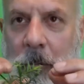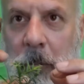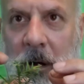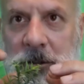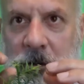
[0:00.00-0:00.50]

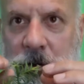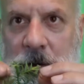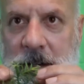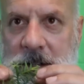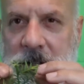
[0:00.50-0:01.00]
buds on the
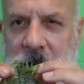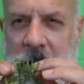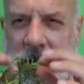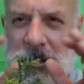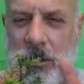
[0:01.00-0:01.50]
tree
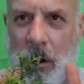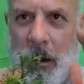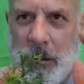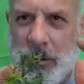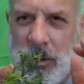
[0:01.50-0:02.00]
just
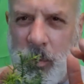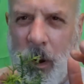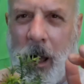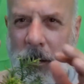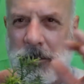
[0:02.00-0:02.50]
start to
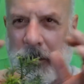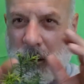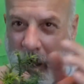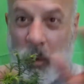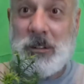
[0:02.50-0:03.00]
swell, so
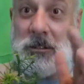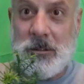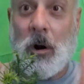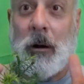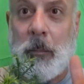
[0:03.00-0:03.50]
it's
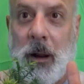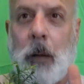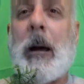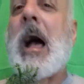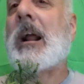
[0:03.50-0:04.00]
starting to
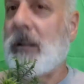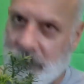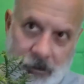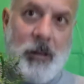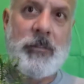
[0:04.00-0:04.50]
become active.
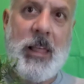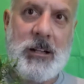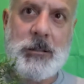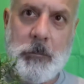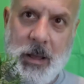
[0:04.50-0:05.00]

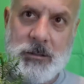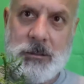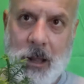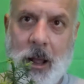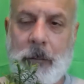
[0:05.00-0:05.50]
That's the
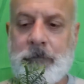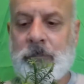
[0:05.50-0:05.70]
best time.